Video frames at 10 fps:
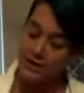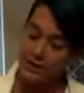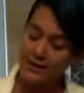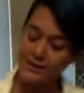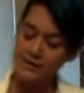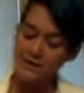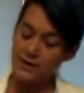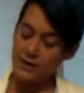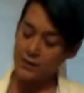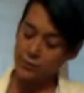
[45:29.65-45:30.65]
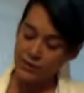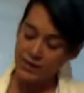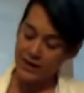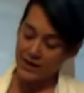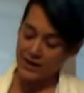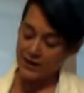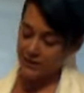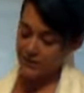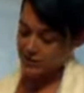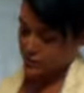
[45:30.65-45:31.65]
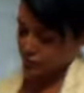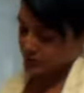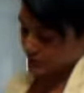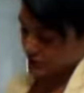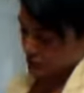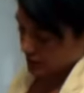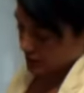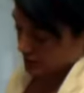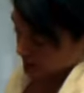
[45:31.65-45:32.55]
it's going to bring that in and give it some more symmetry.